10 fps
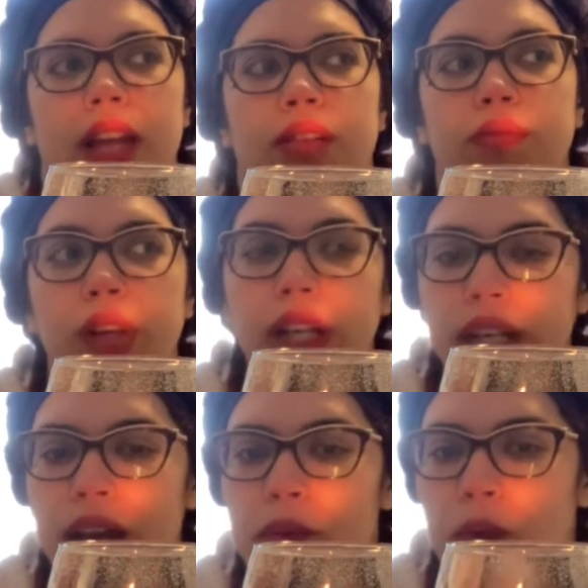really
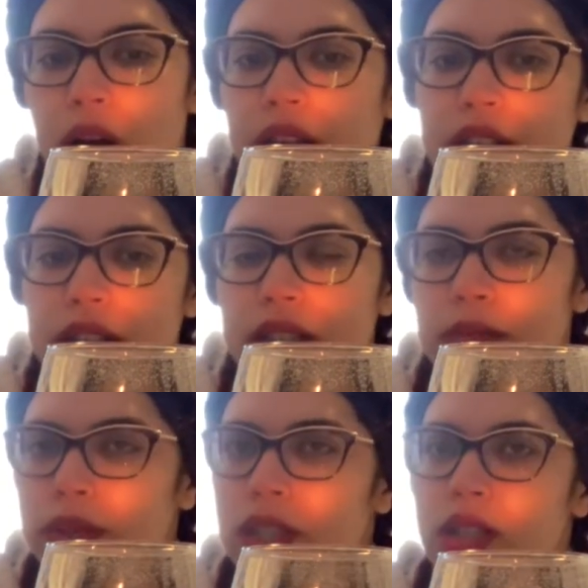not wanting
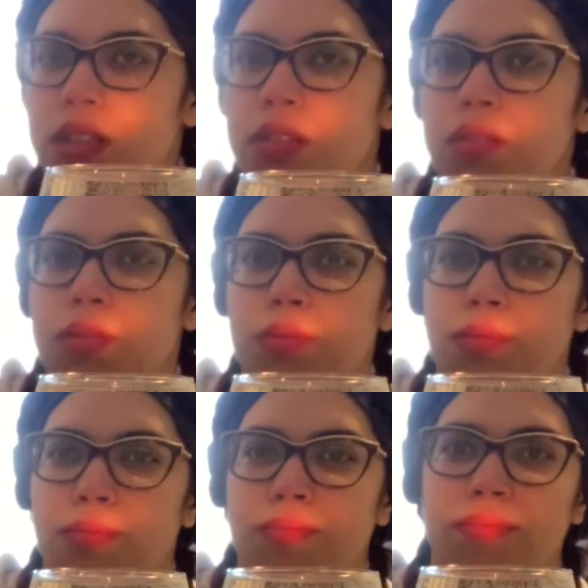something to
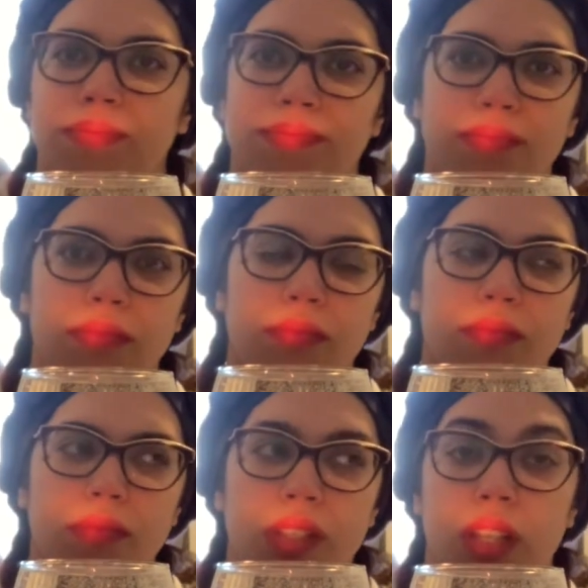
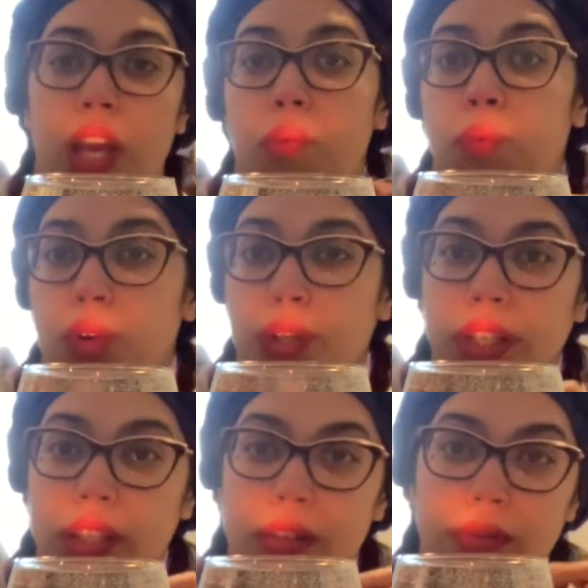not work in your